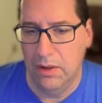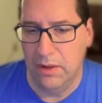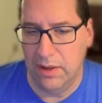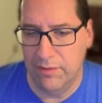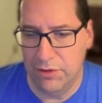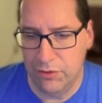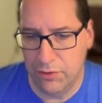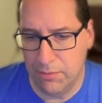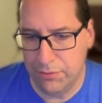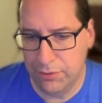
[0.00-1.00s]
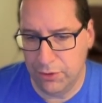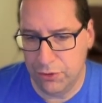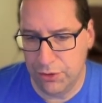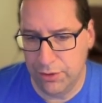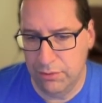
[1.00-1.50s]
Given some
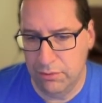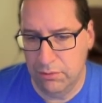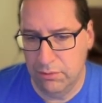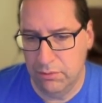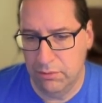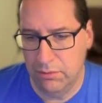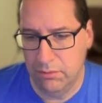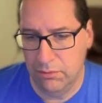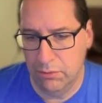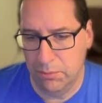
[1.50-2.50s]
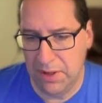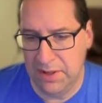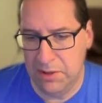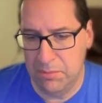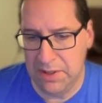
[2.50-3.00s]
function from
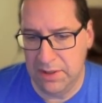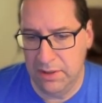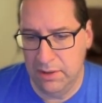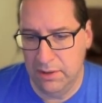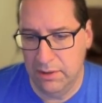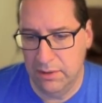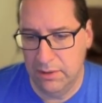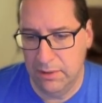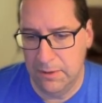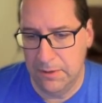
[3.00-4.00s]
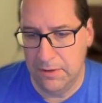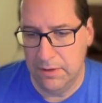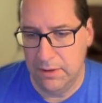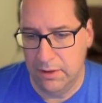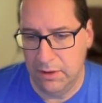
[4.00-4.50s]
A to B
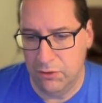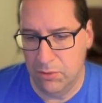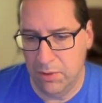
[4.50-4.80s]
and some